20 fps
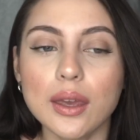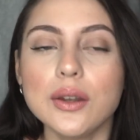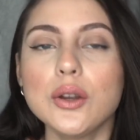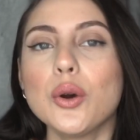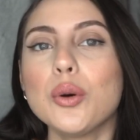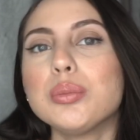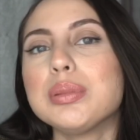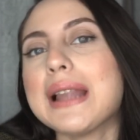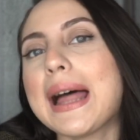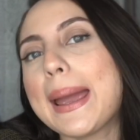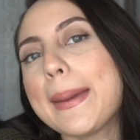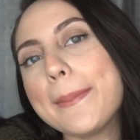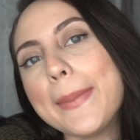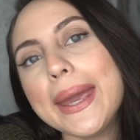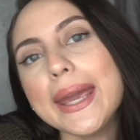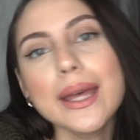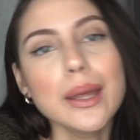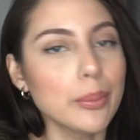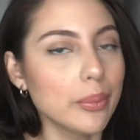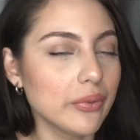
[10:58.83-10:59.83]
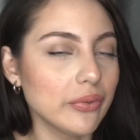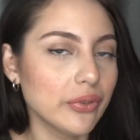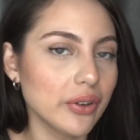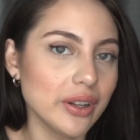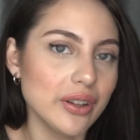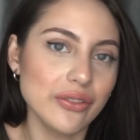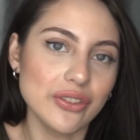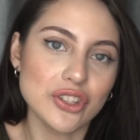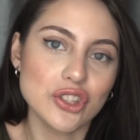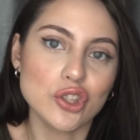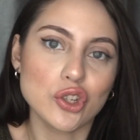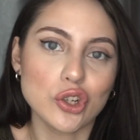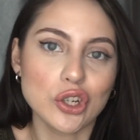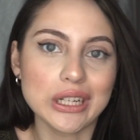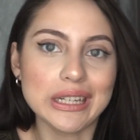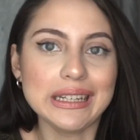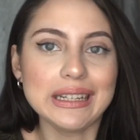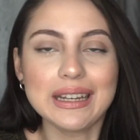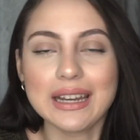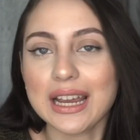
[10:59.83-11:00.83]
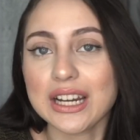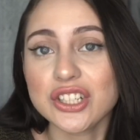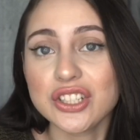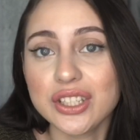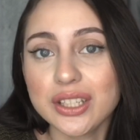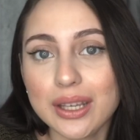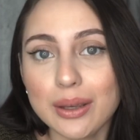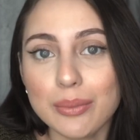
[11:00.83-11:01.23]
know, apply makeup in front of the screen and actually get